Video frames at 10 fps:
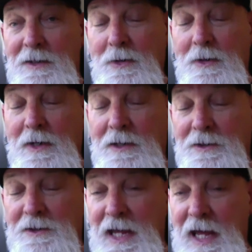to
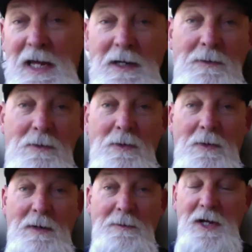understand
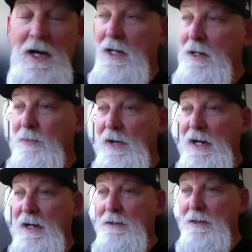what I'm talking
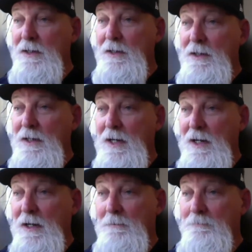about.
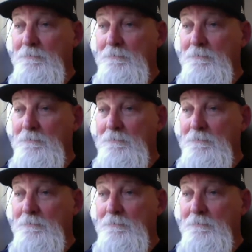There